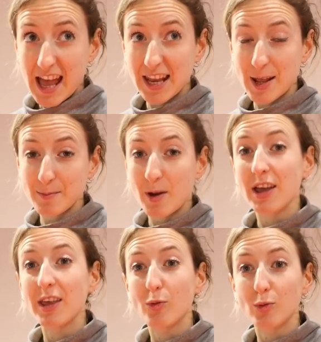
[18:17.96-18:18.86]
and I
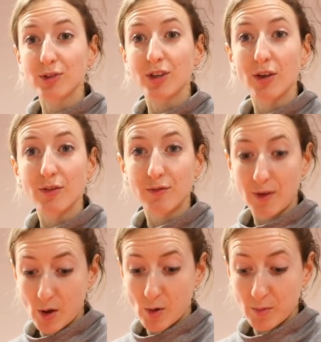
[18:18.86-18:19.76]
might also
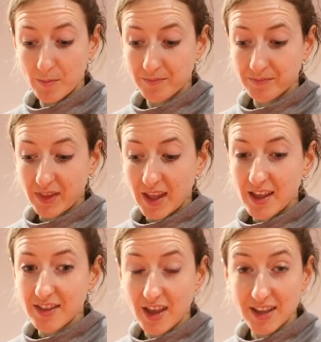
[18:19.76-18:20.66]
film
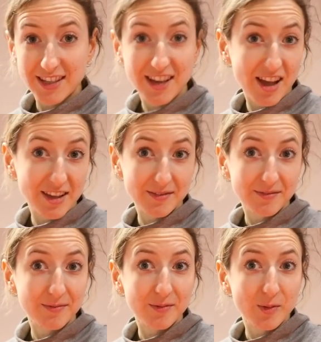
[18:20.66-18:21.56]
Thursday night
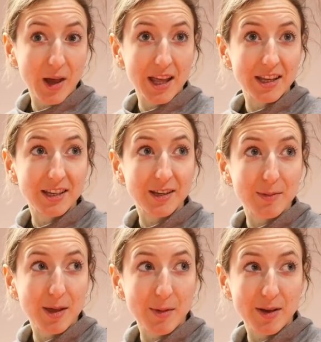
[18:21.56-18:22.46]
when
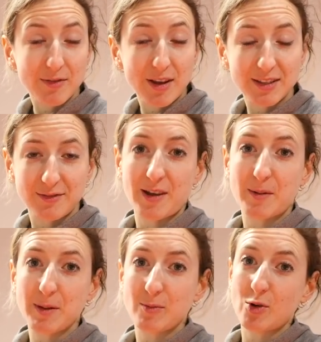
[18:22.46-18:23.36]
me and my friends and
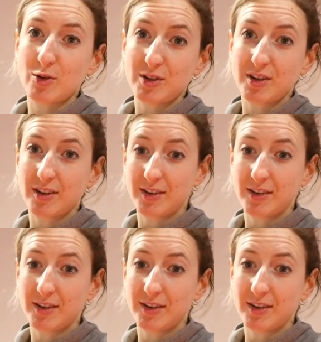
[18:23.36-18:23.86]
family watch